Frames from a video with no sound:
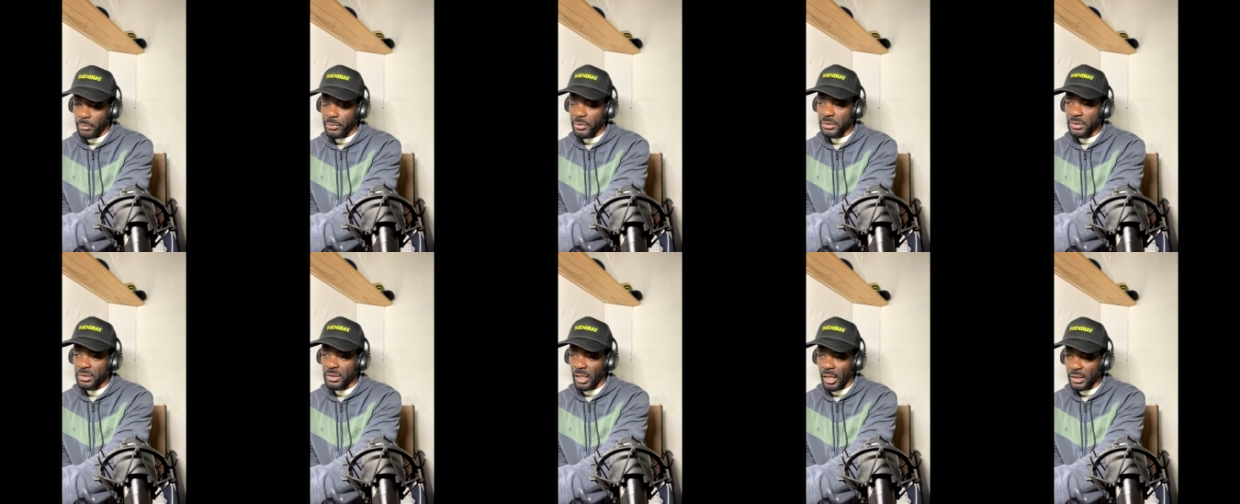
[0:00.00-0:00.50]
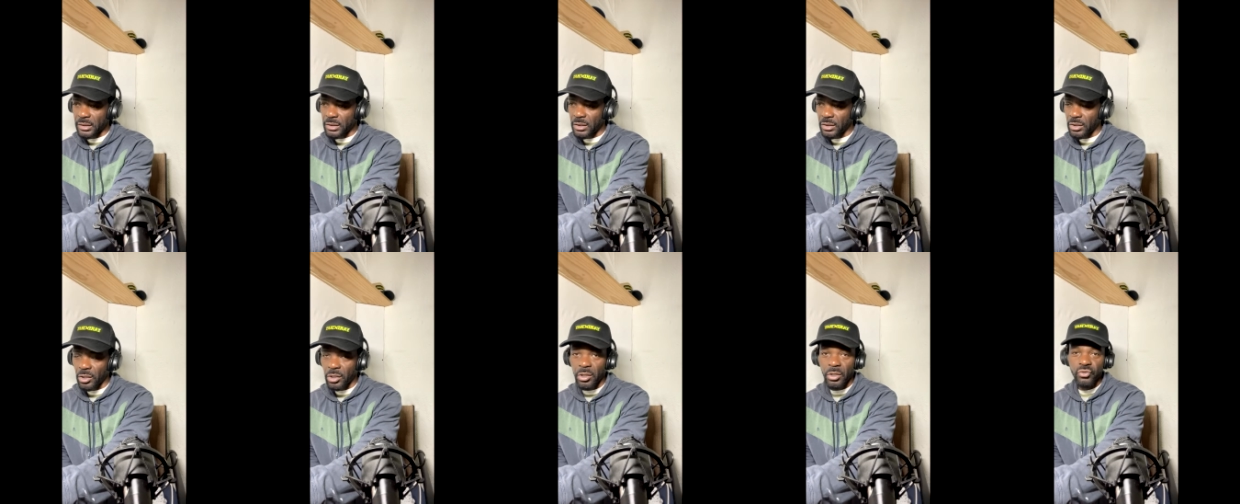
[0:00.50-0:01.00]

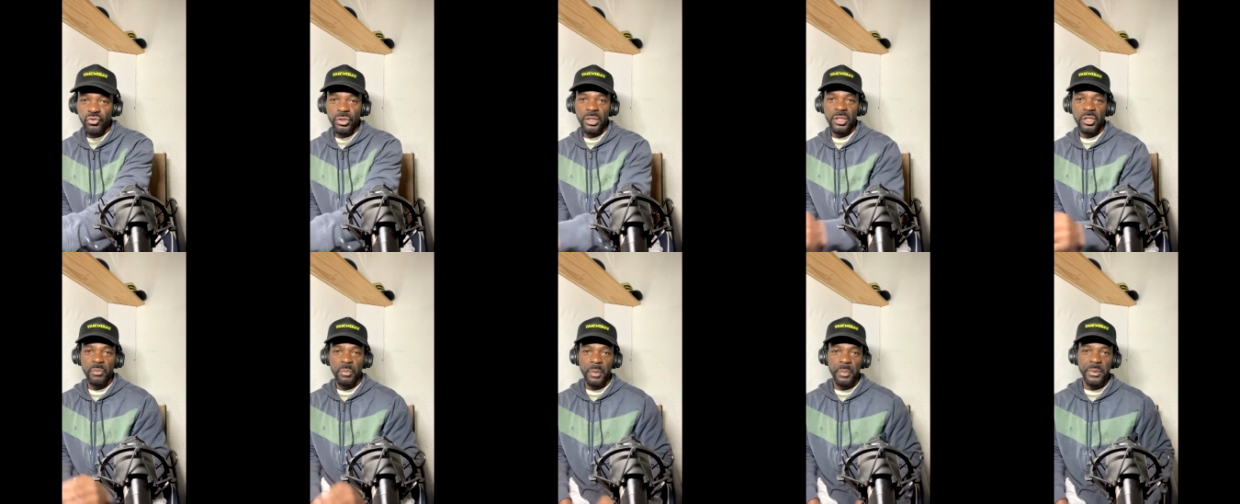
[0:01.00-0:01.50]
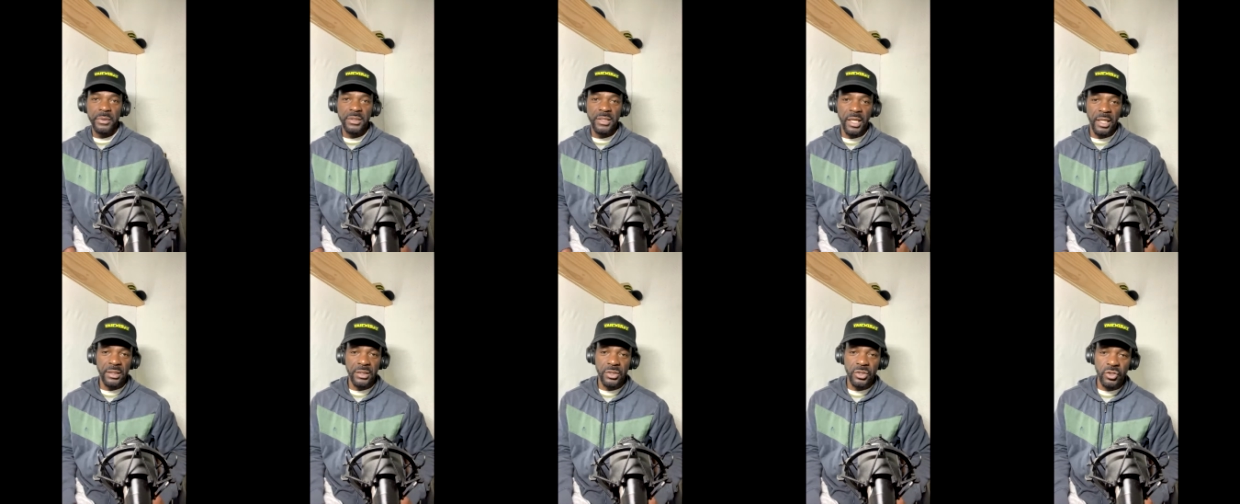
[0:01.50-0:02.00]
protected. The country need to be
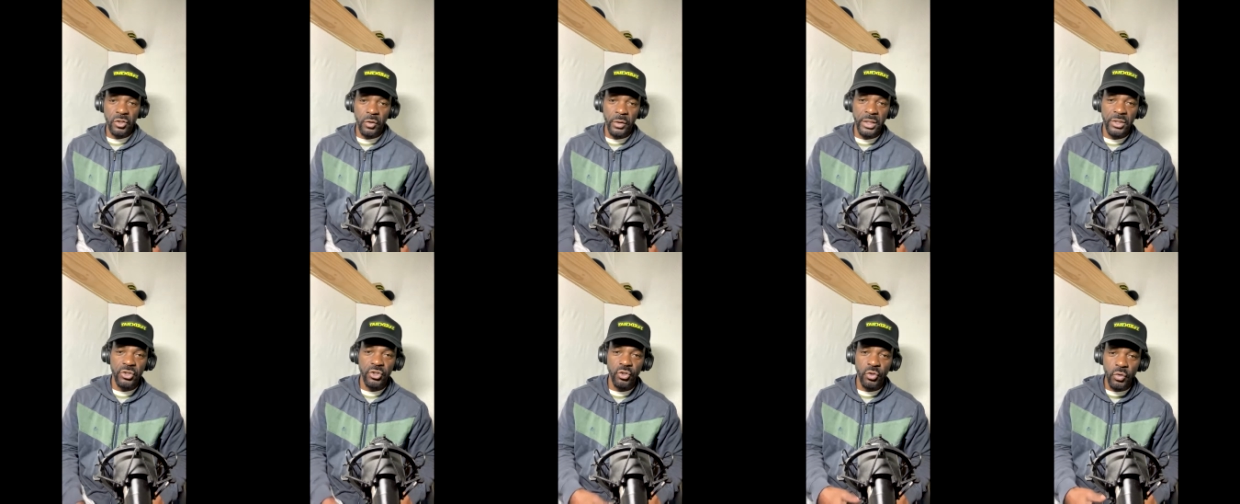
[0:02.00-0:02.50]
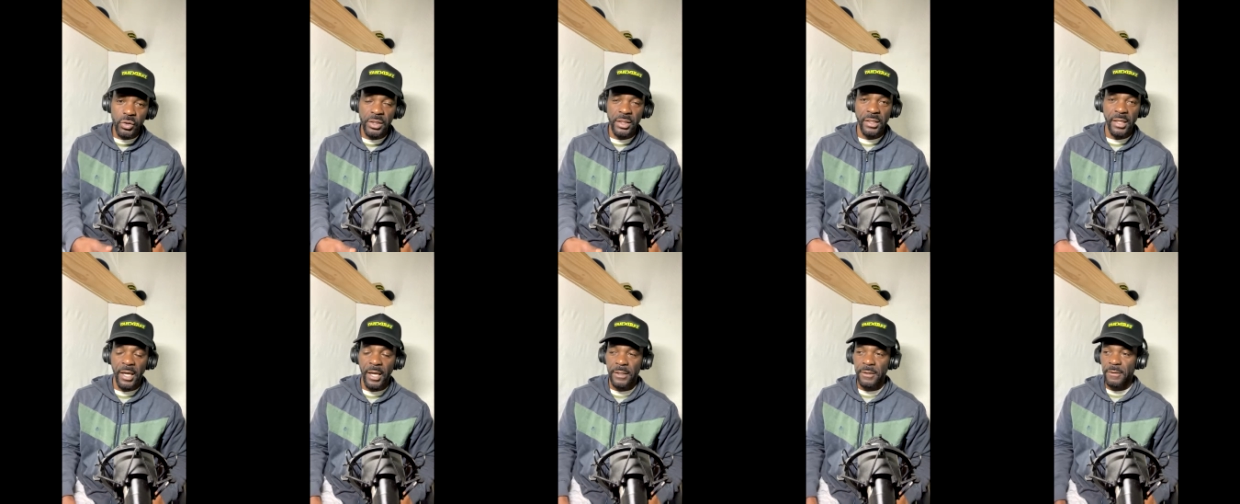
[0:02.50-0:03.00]
protected. So he's
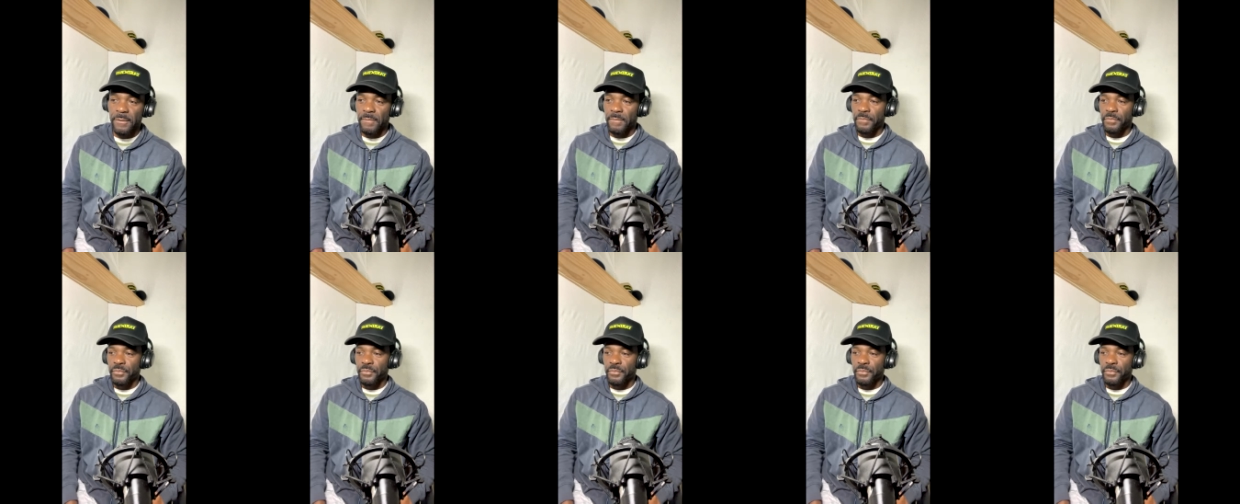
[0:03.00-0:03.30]
using that.